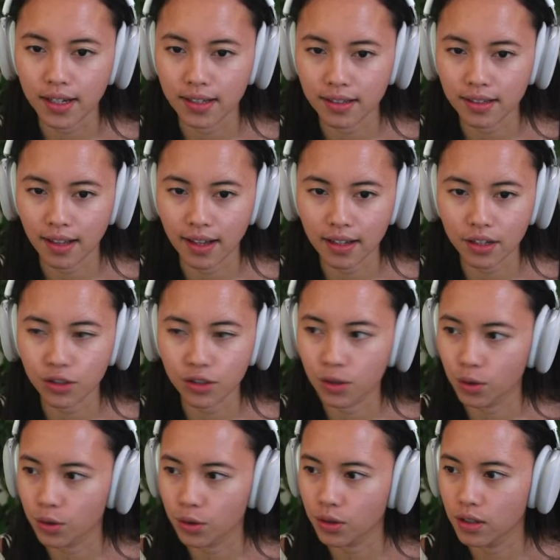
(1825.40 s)
is like a
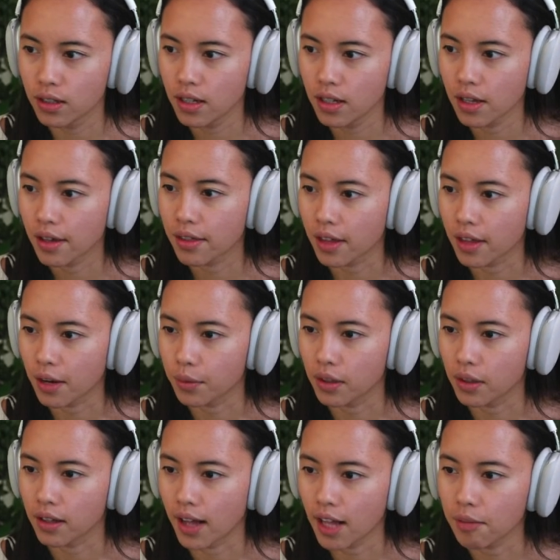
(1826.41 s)
tool that
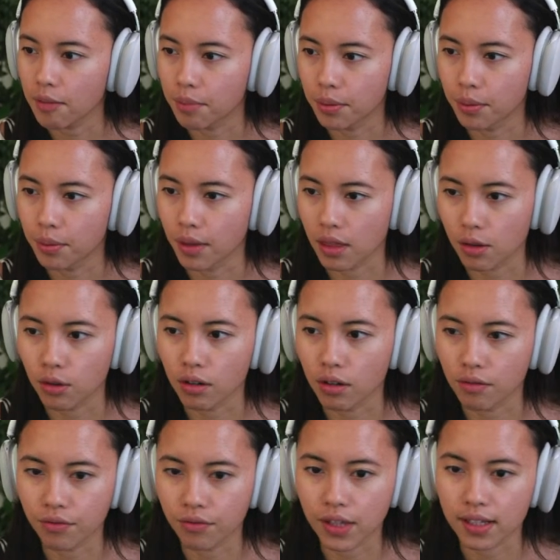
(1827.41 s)
will help with
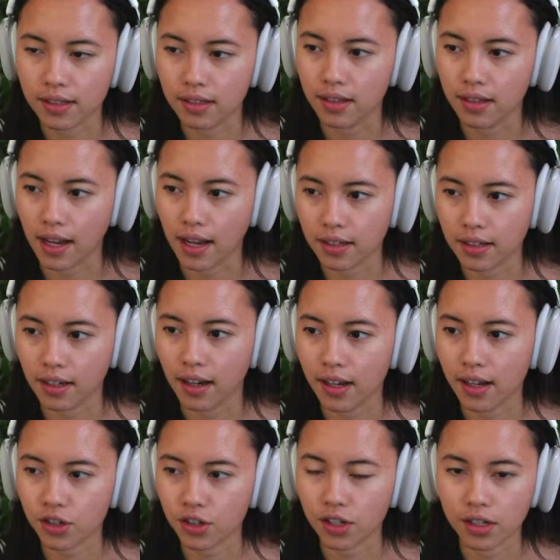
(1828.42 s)
all of this data
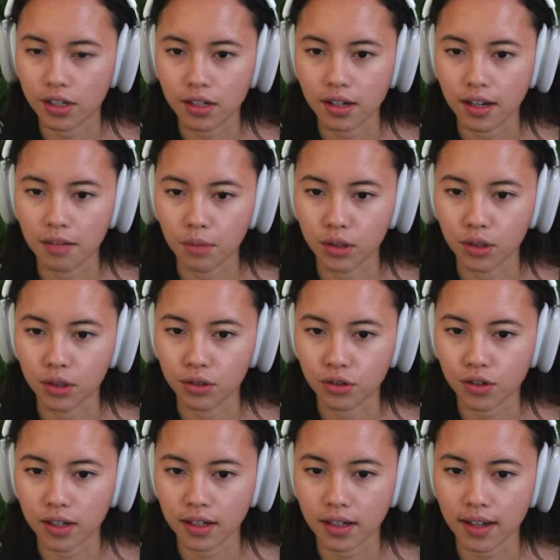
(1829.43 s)
collection and
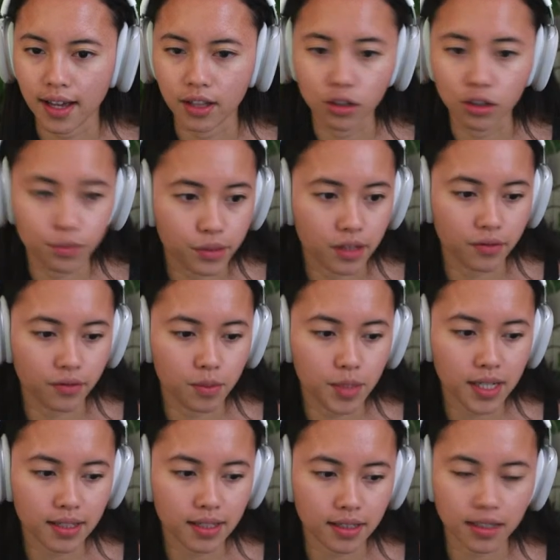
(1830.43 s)
monitoring and
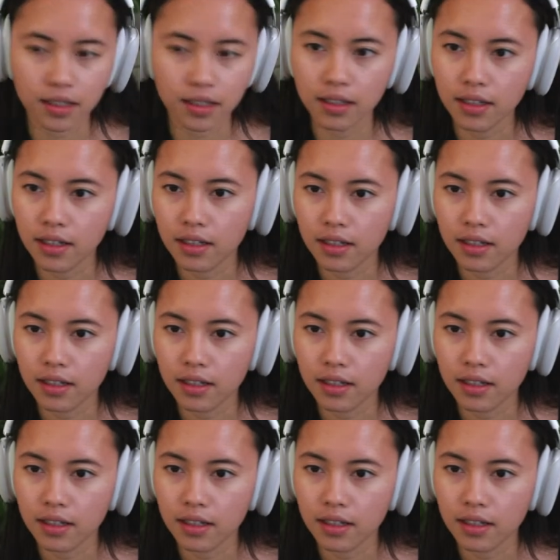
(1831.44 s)
observability.